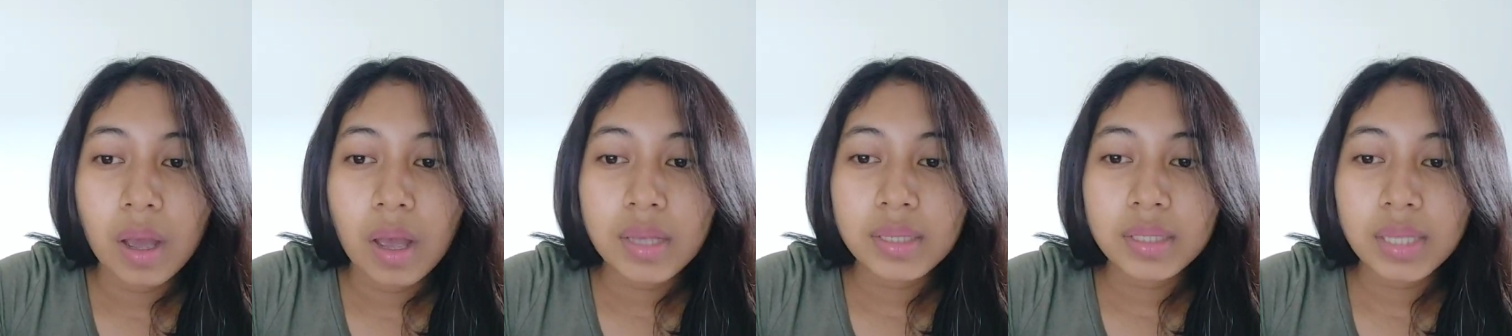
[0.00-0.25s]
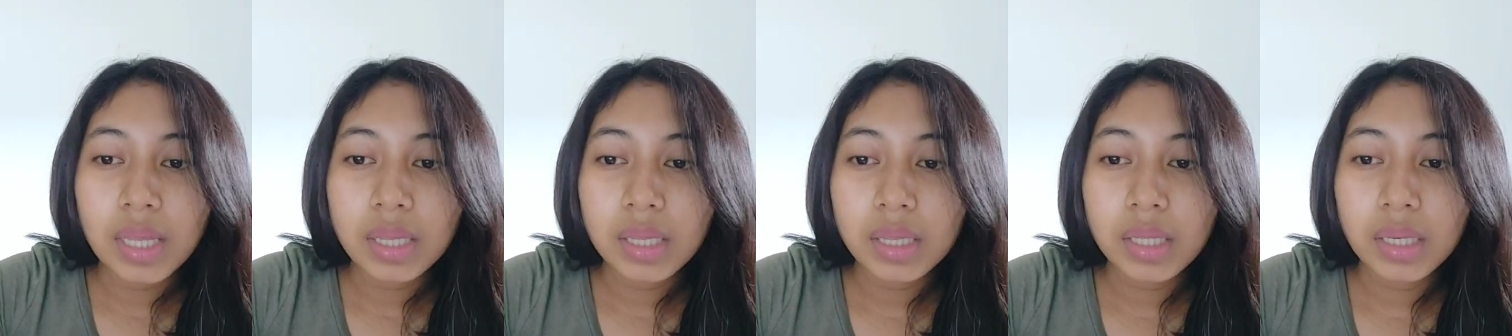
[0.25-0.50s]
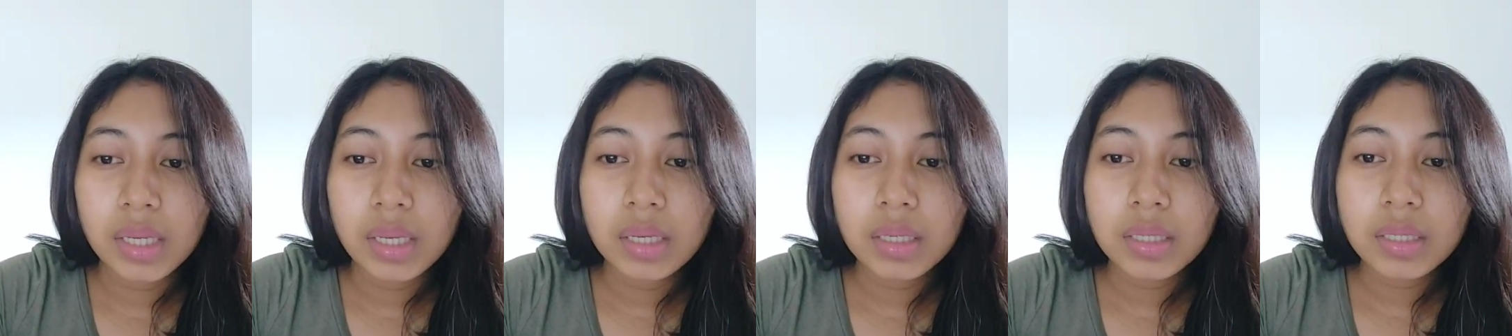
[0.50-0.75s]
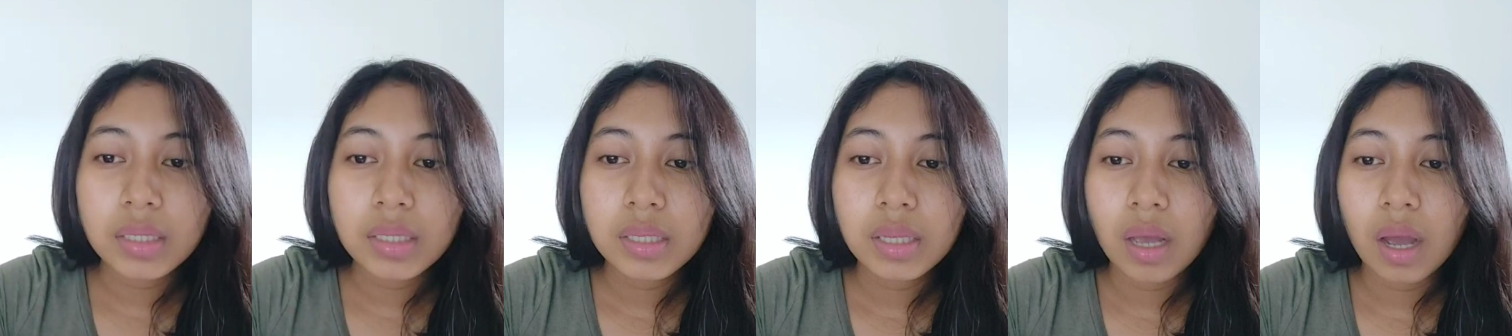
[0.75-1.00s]

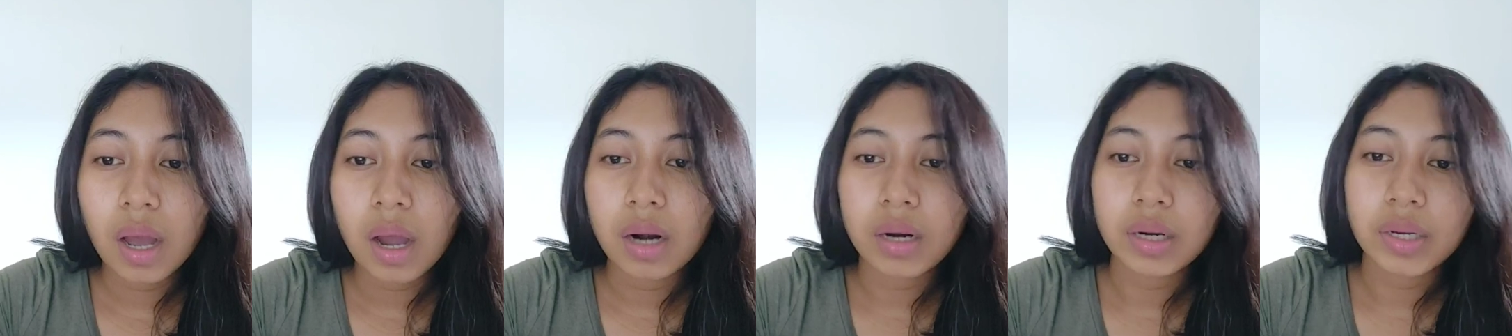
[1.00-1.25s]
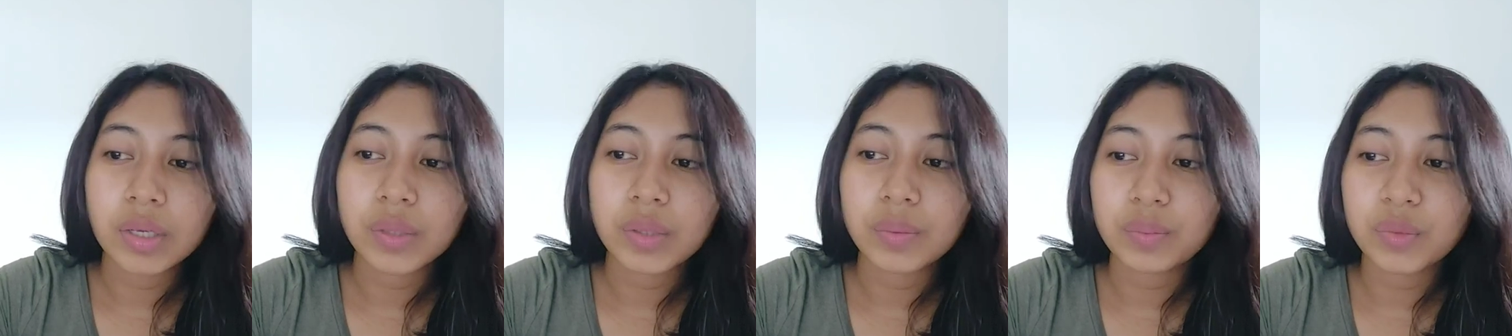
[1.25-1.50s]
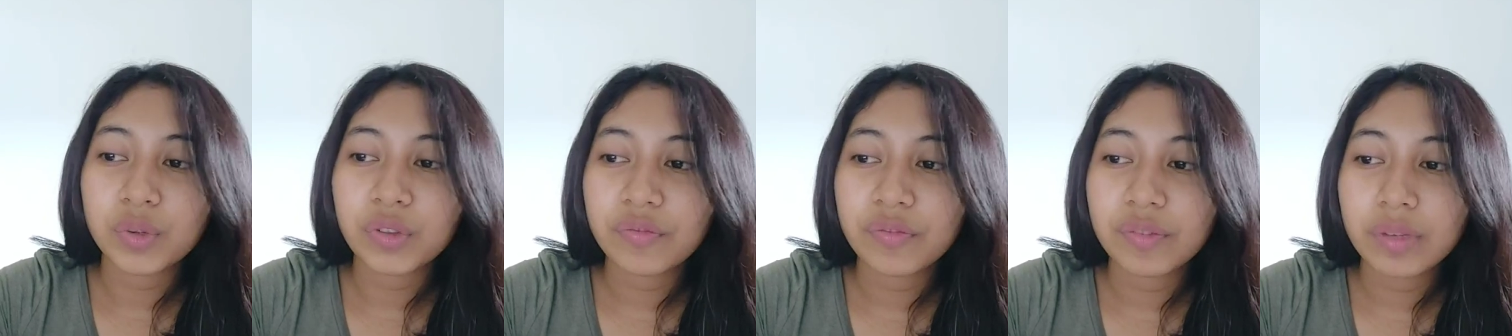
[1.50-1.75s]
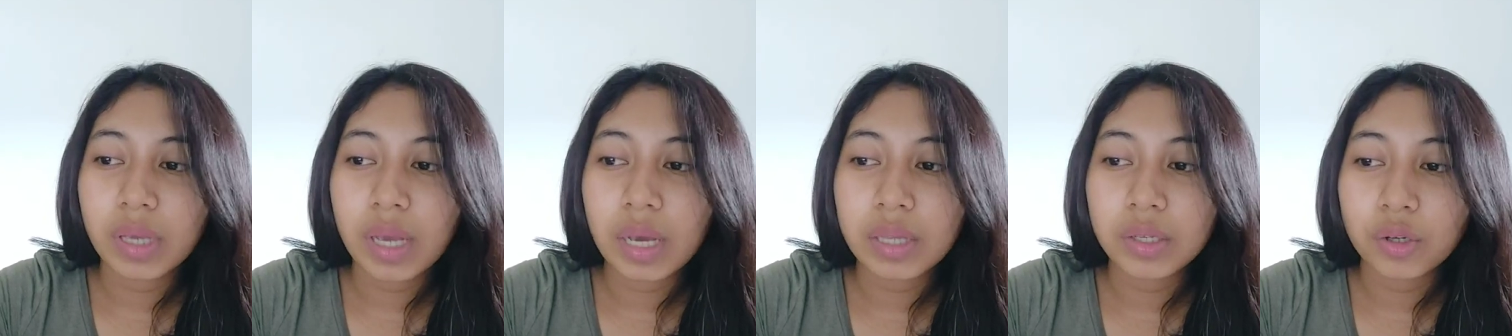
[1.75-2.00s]
Settings are input
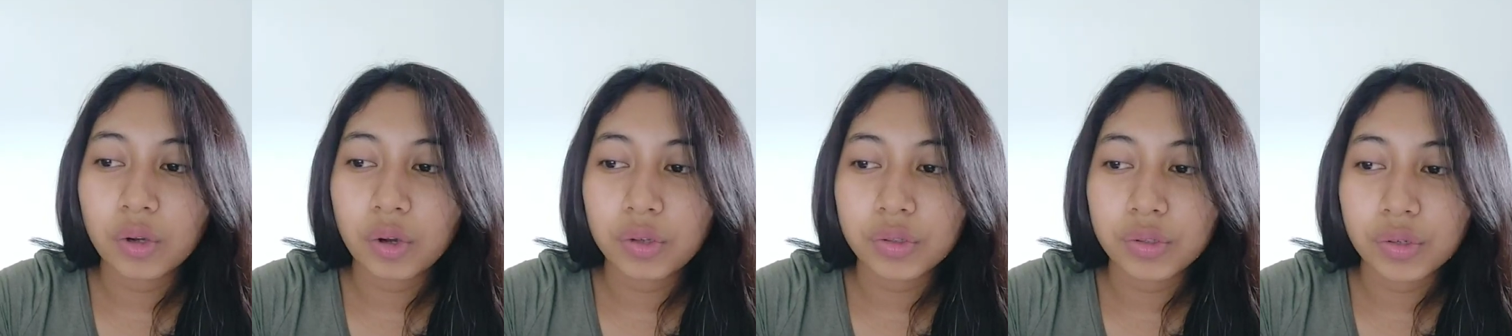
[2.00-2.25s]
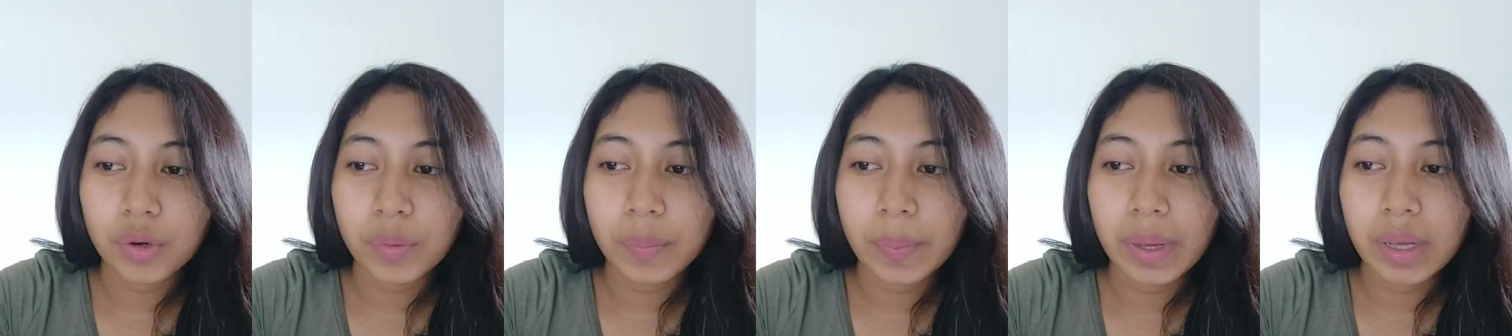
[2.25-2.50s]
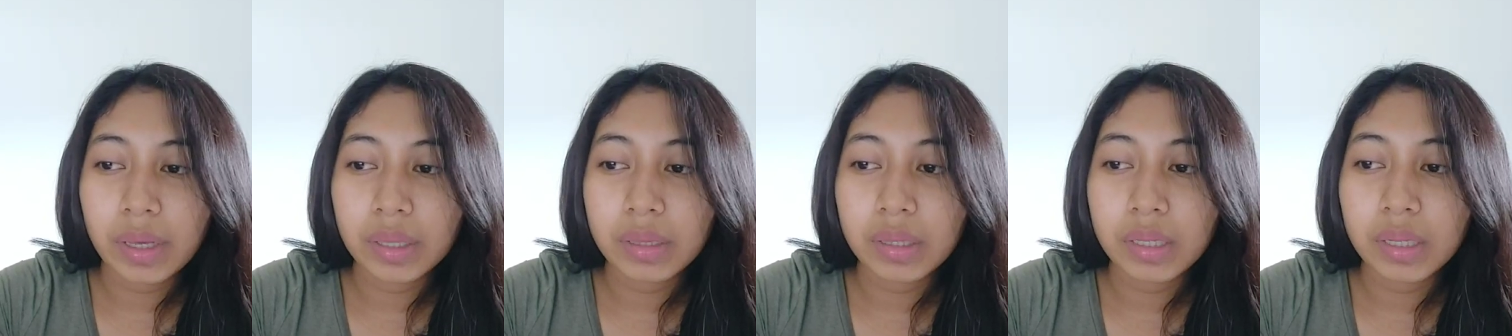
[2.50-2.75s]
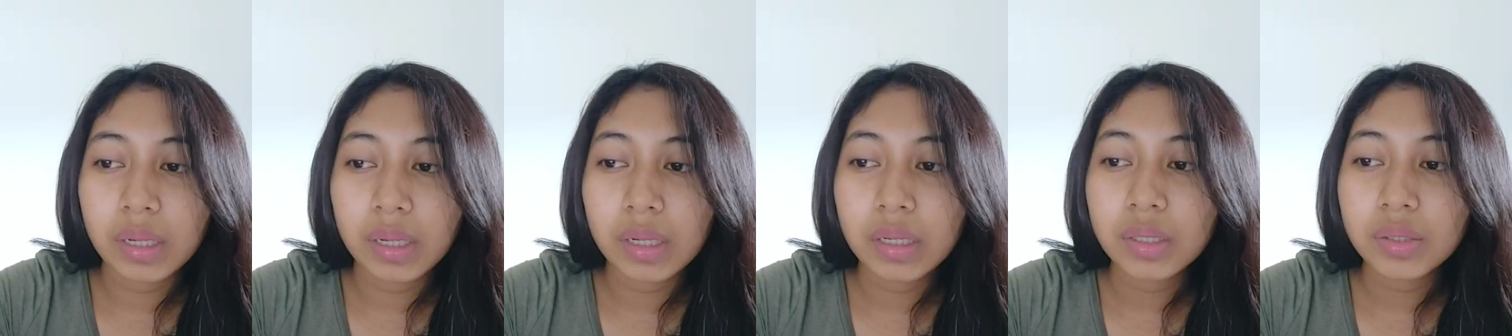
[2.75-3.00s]
via the control
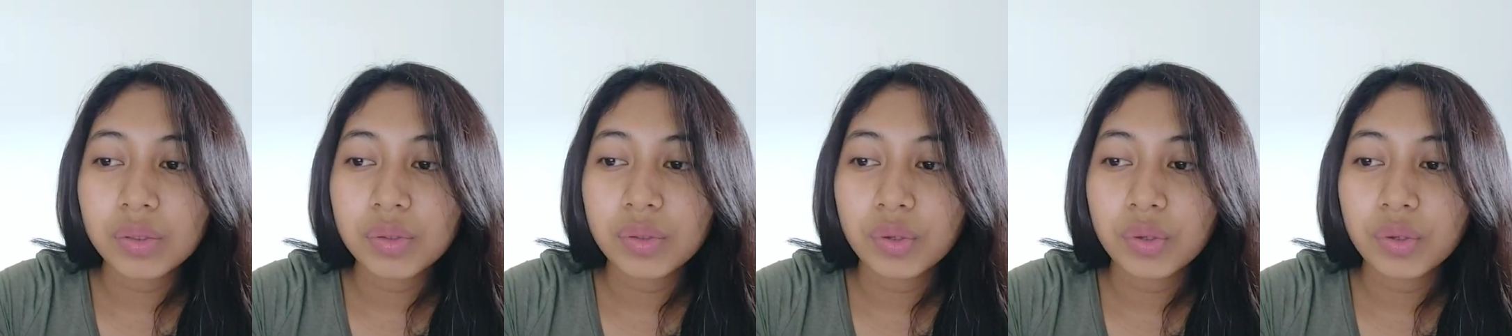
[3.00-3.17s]
panel